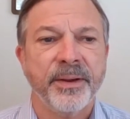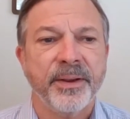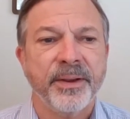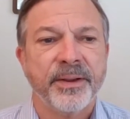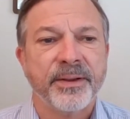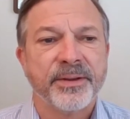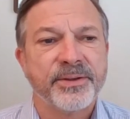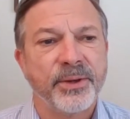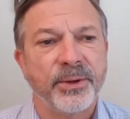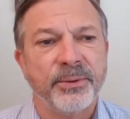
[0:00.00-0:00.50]

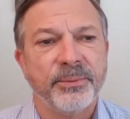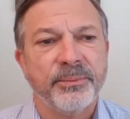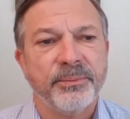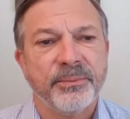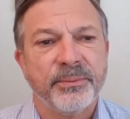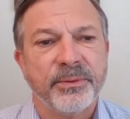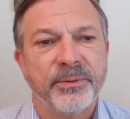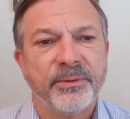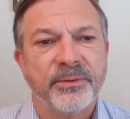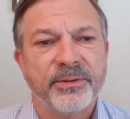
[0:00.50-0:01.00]
So
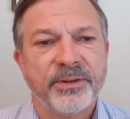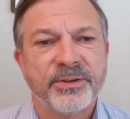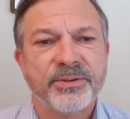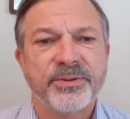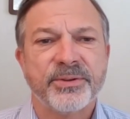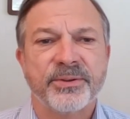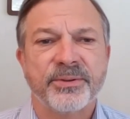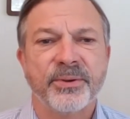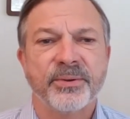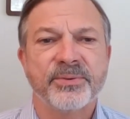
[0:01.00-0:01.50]
just
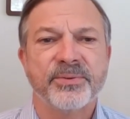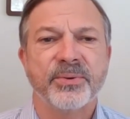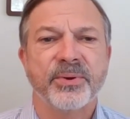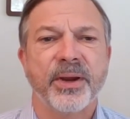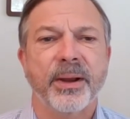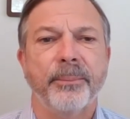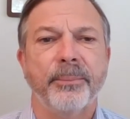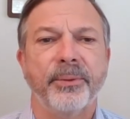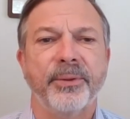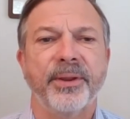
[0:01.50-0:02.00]
those are a
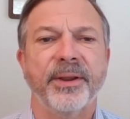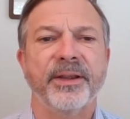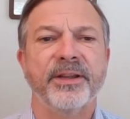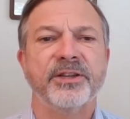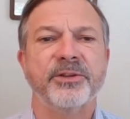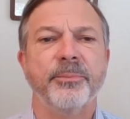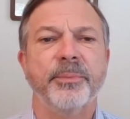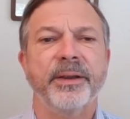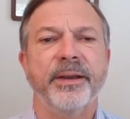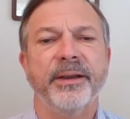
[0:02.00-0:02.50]
couple things
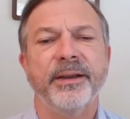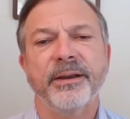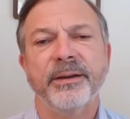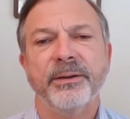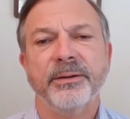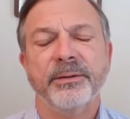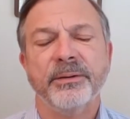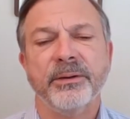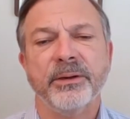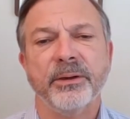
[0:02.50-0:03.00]
to be,
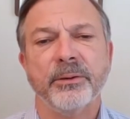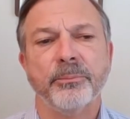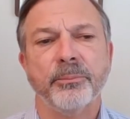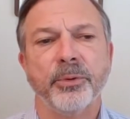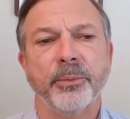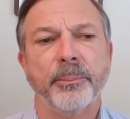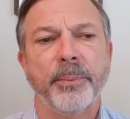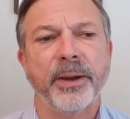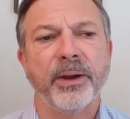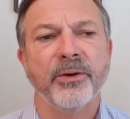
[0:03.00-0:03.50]

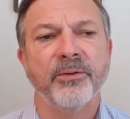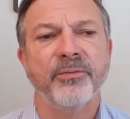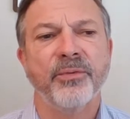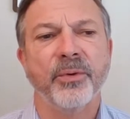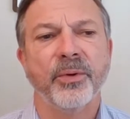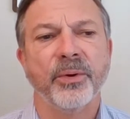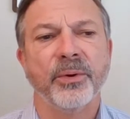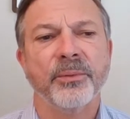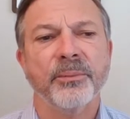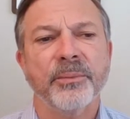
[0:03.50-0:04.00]
prepared
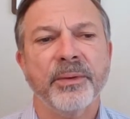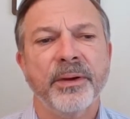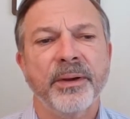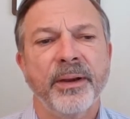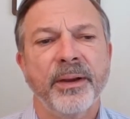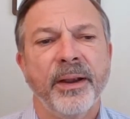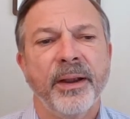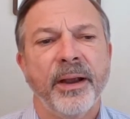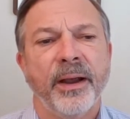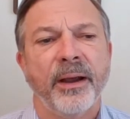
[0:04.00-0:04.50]
for.
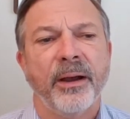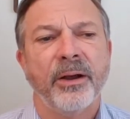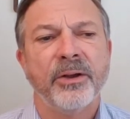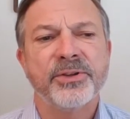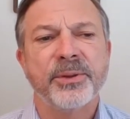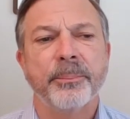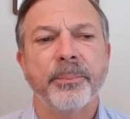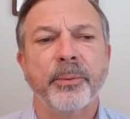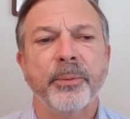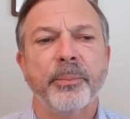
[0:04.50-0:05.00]

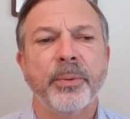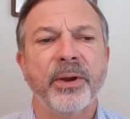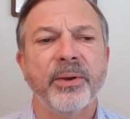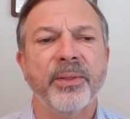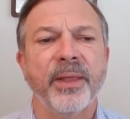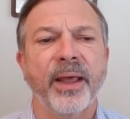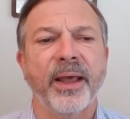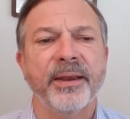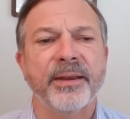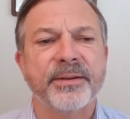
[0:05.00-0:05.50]
Also prepare
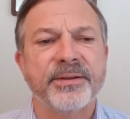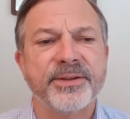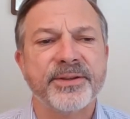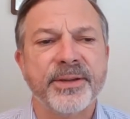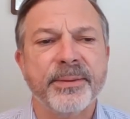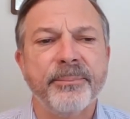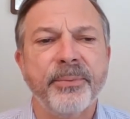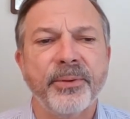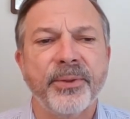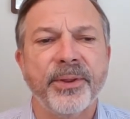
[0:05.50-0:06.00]
that
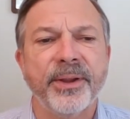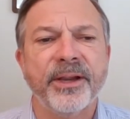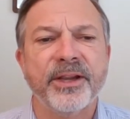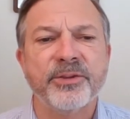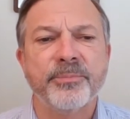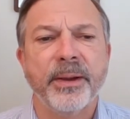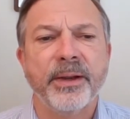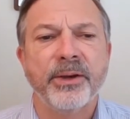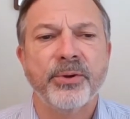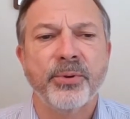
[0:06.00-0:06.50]
simple things
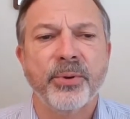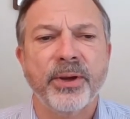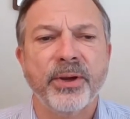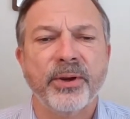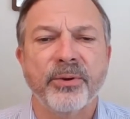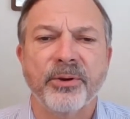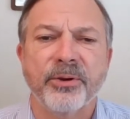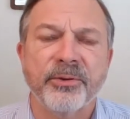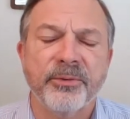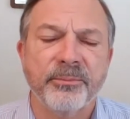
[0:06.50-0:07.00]
may
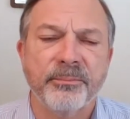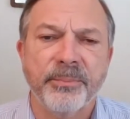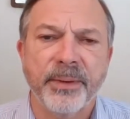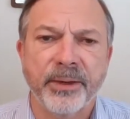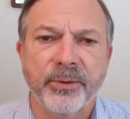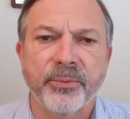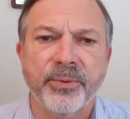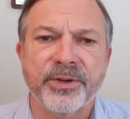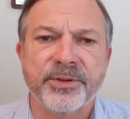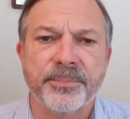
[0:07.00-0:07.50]
trigger
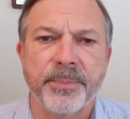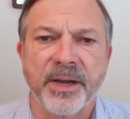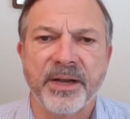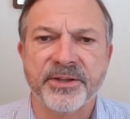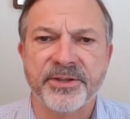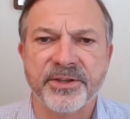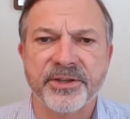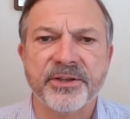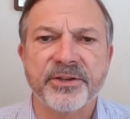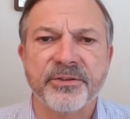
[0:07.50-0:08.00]
big
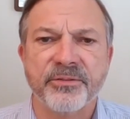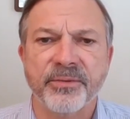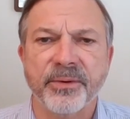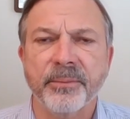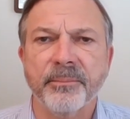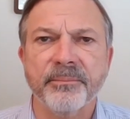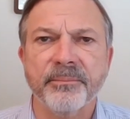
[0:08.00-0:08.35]
responses from